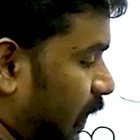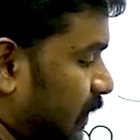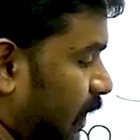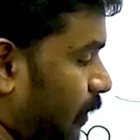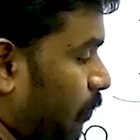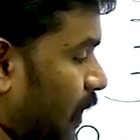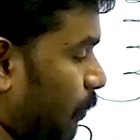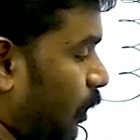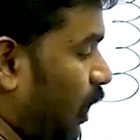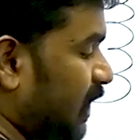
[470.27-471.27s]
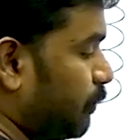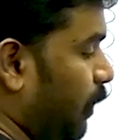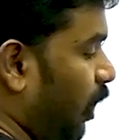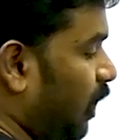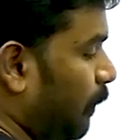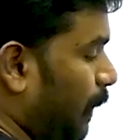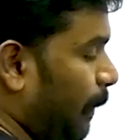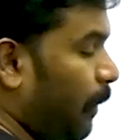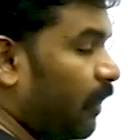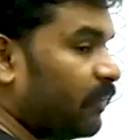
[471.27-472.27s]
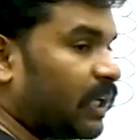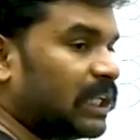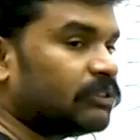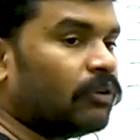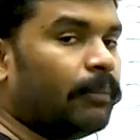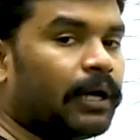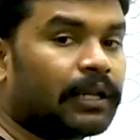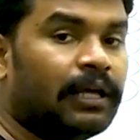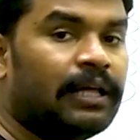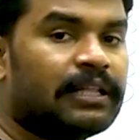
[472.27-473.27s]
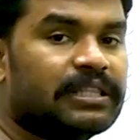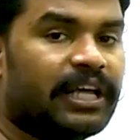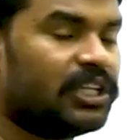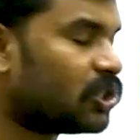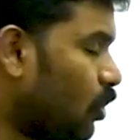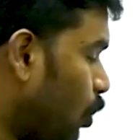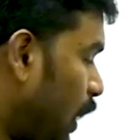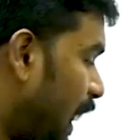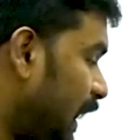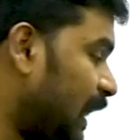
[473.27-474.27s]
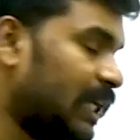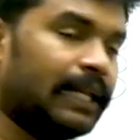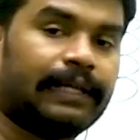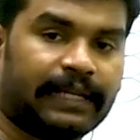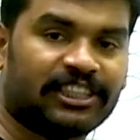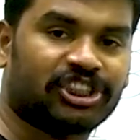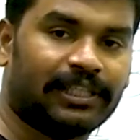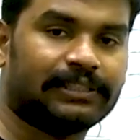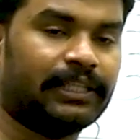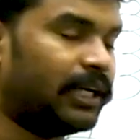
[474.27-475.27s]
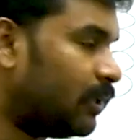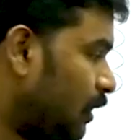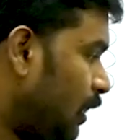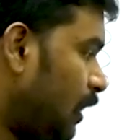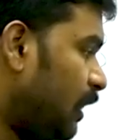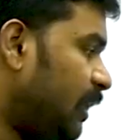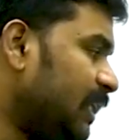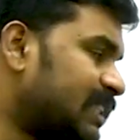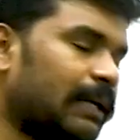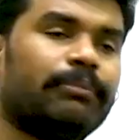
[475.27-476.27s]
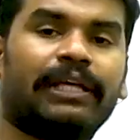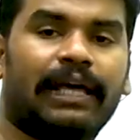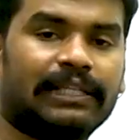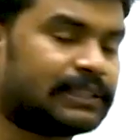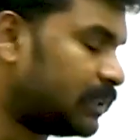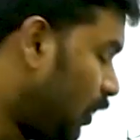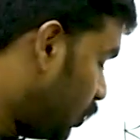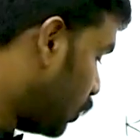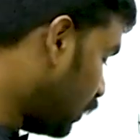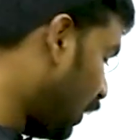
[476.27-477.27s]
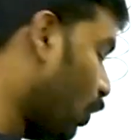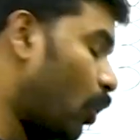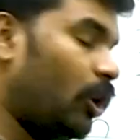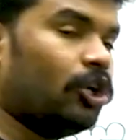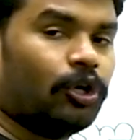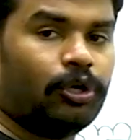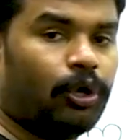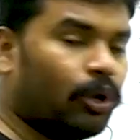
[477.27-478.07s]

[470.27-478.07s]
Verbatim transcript: That's it. Because beyond the primary of the transformer, there is no electrical connection, isn't it? It is something else. So, the load don't